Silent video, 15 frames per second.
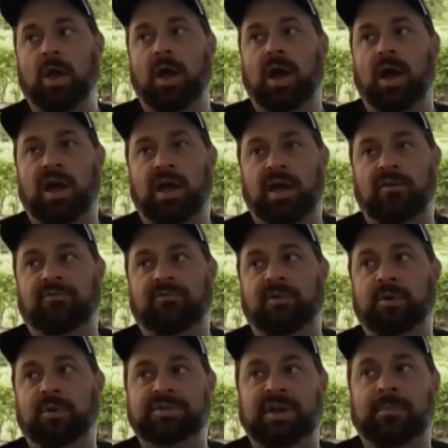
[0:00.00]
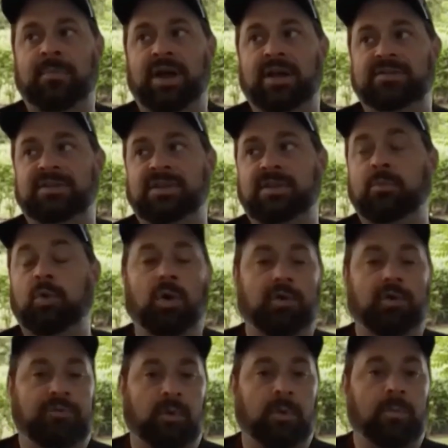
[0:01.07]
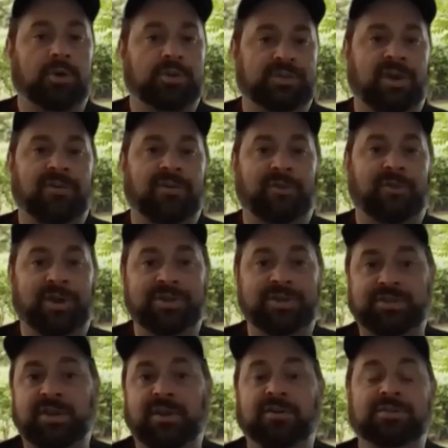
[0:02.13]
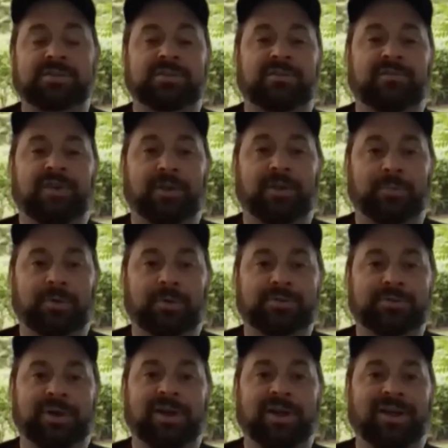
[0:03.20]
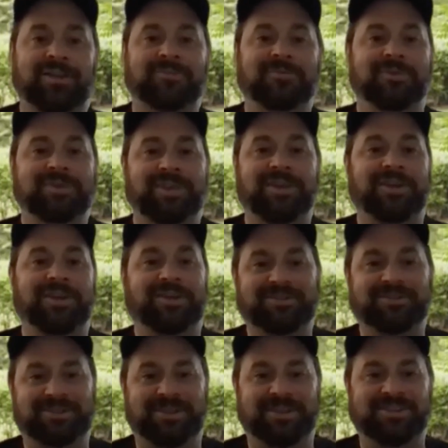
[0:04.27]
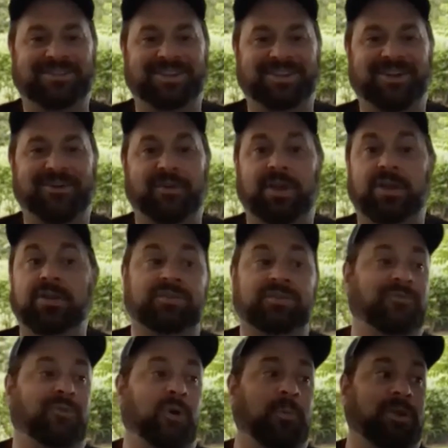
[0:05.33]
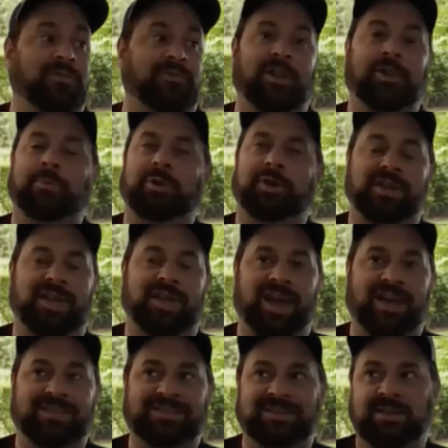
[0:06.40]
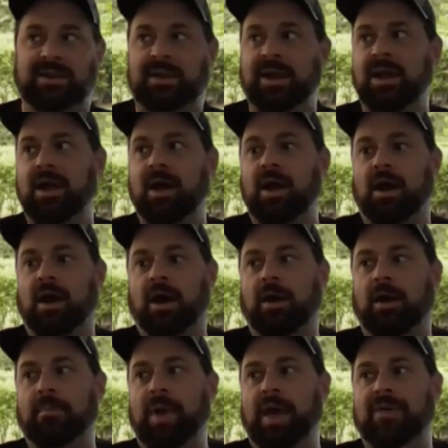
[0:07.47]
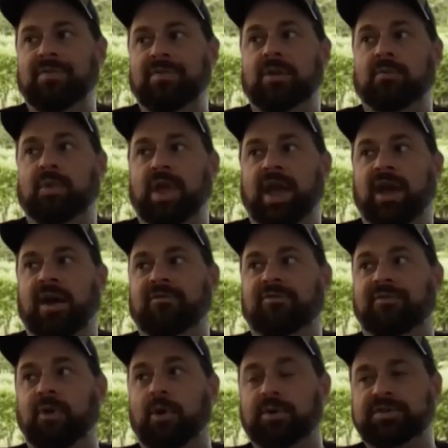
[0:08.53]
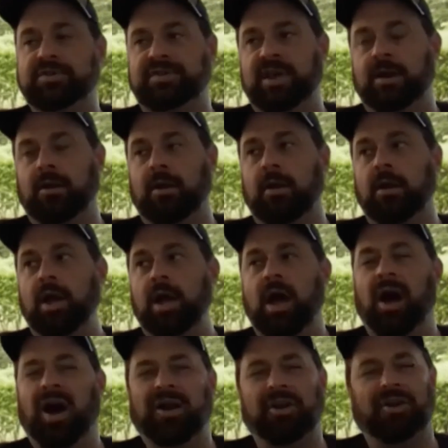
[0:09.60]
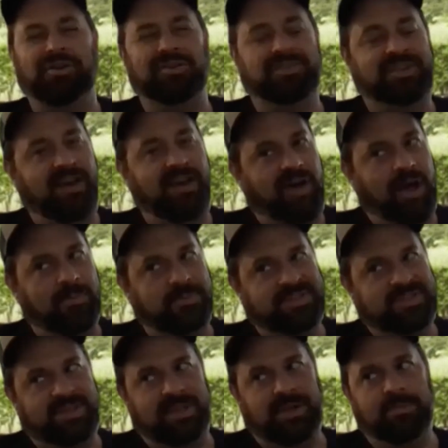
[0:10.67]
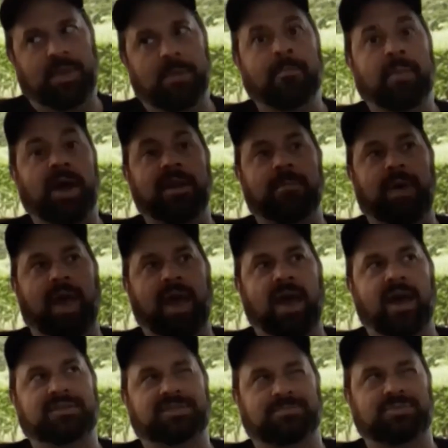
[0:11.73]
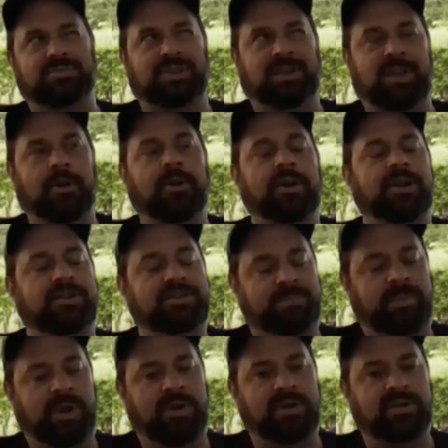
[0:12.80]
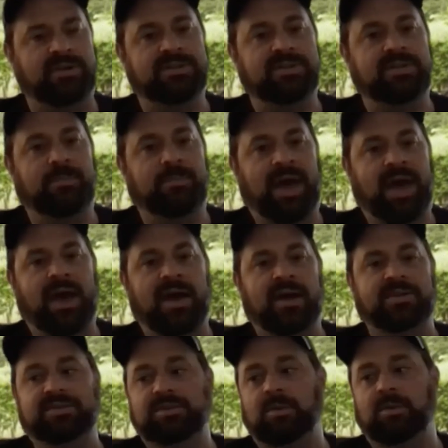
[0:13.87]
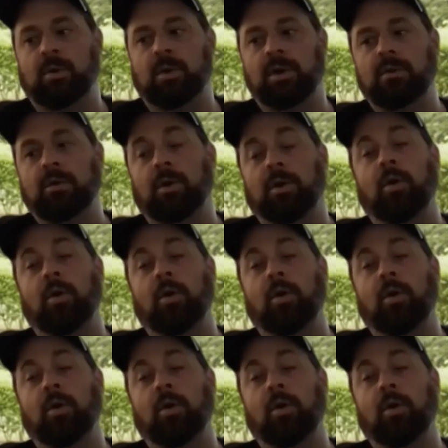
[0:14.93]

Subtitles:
I have folks on my team who are former software engineers and developers, right? Henry is sitting over there. He's a former developer. He gets it. And then we have folks that are on our DevOps team that might have had some security experience in the past, or